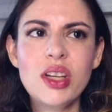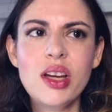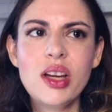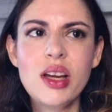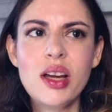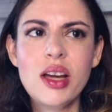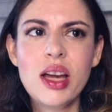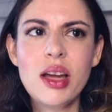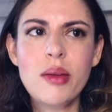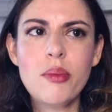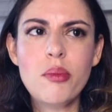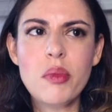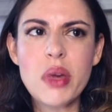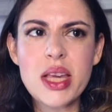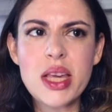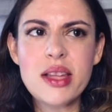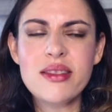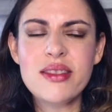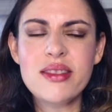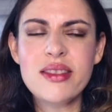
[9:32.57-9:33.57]
it
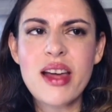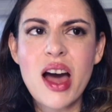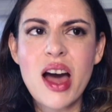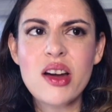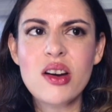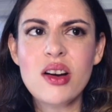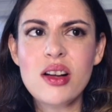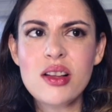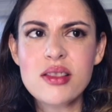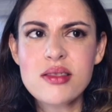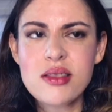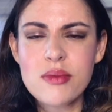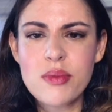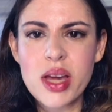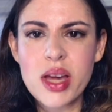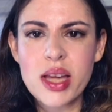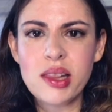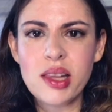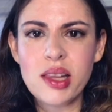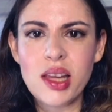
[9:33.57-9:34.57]
means that
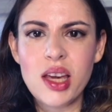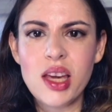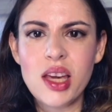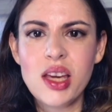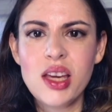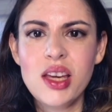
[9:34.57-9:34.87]
ultimately